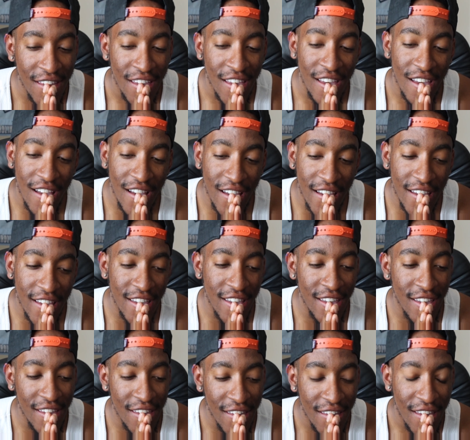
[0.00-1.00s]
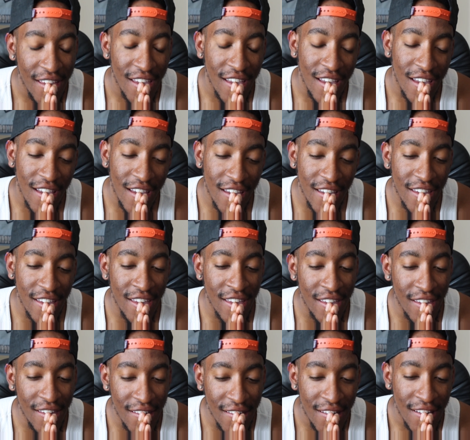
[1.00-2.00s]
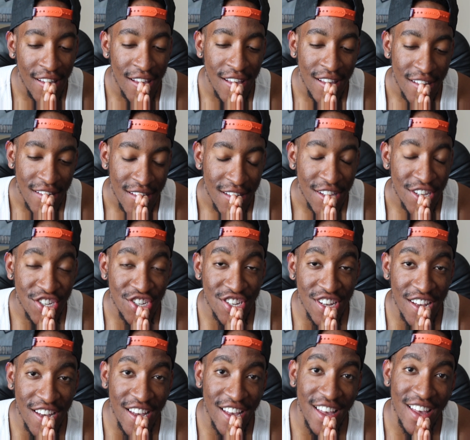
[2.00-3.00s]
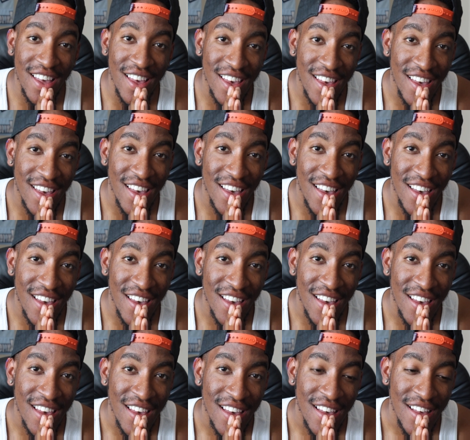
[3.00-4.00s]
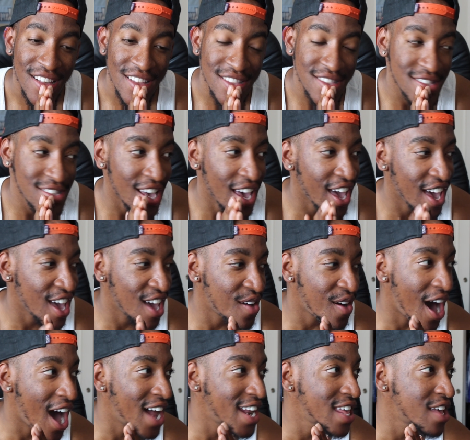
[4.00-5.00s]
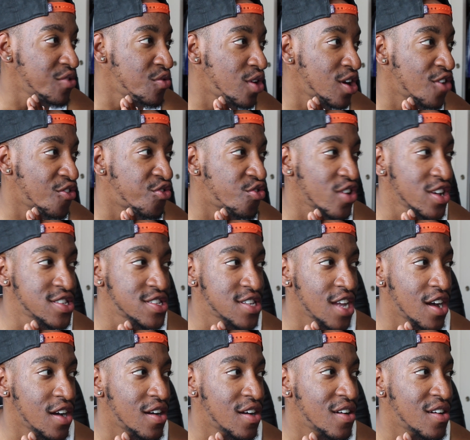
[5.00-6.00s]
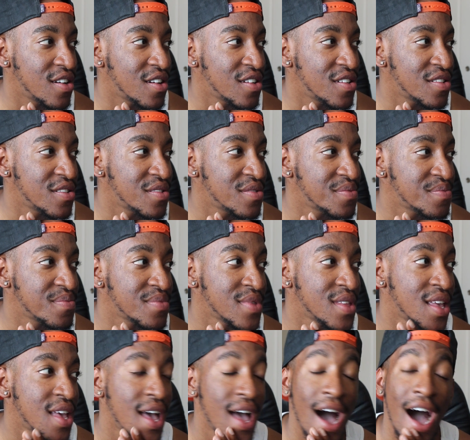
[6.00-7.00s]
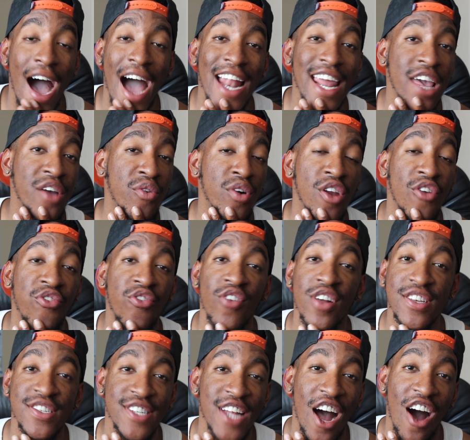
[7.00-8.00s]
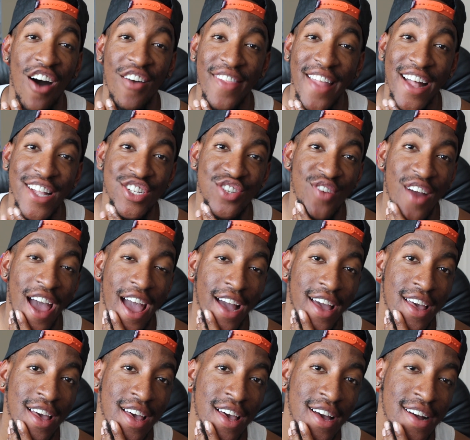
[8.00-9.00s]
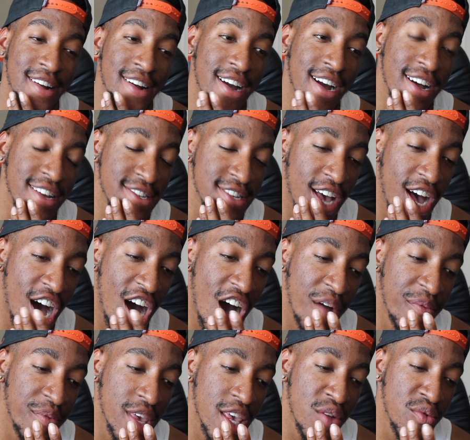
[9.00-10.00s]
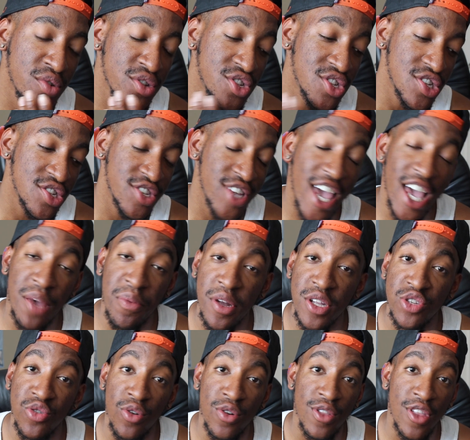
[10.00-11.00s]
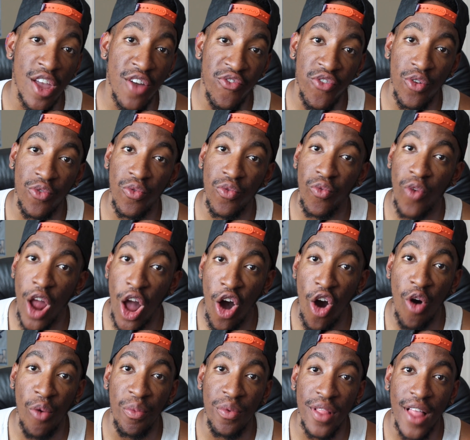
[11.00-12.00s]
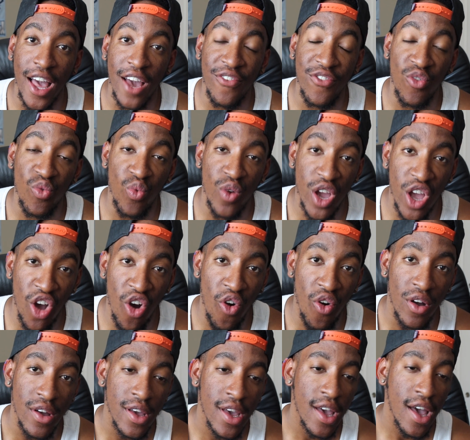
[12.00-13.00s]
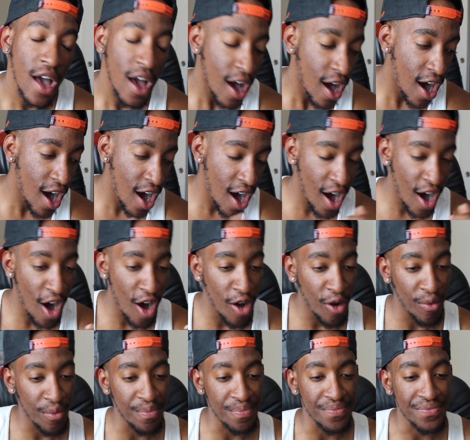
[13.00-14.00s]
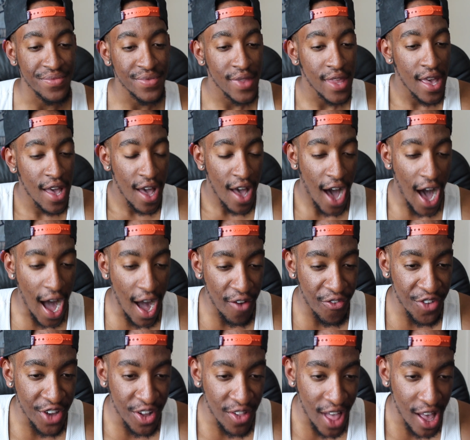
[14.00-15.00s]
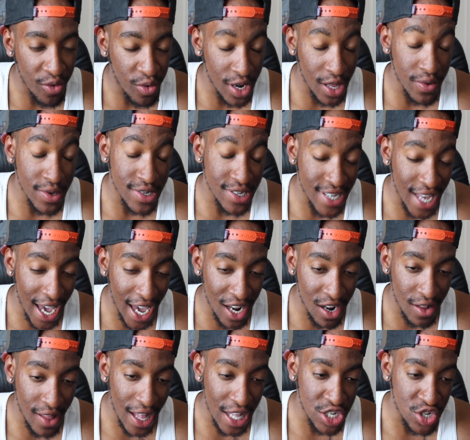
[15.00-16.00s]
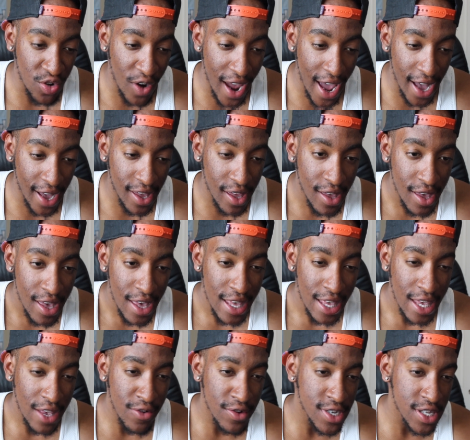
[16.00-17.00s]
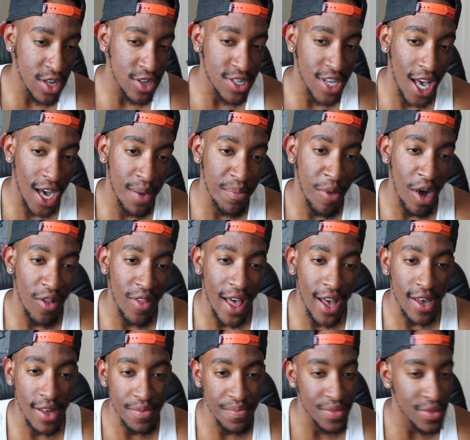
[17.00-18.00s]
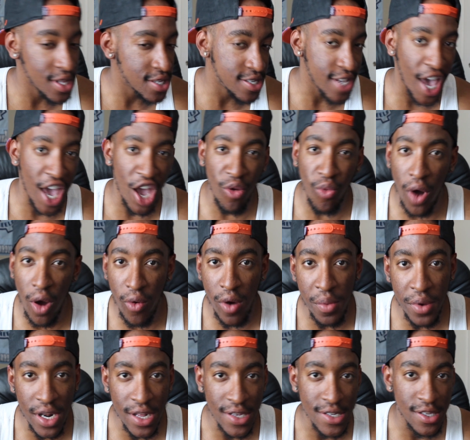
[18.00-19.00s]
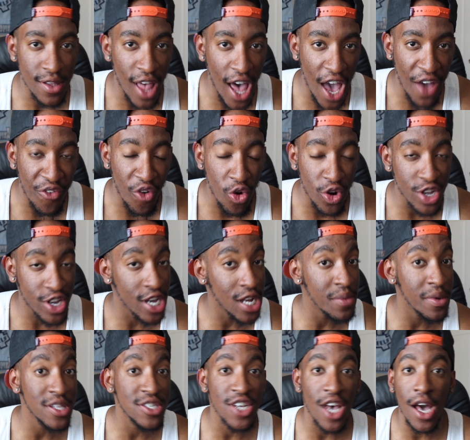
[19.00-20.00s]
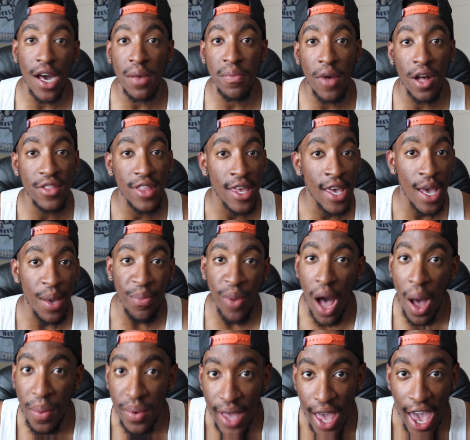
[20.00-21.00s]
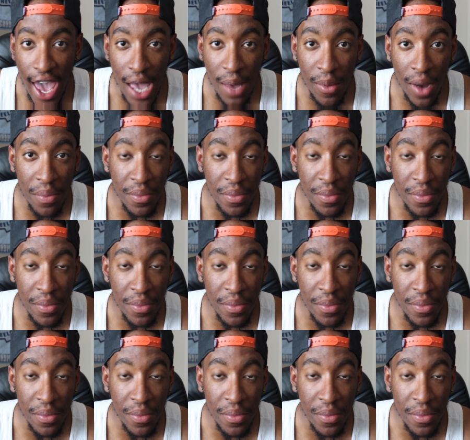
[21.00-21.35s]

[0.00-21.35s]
Hey, hey. Shit. Damn, I didn't want to freestyle. I didn't want to freestyle on that track because he was just taking me to a different realm, like for real. I feel like what he was saying on that track, he was either talking about like the day of one woman in his life, or he could have been talking about the hip hop game.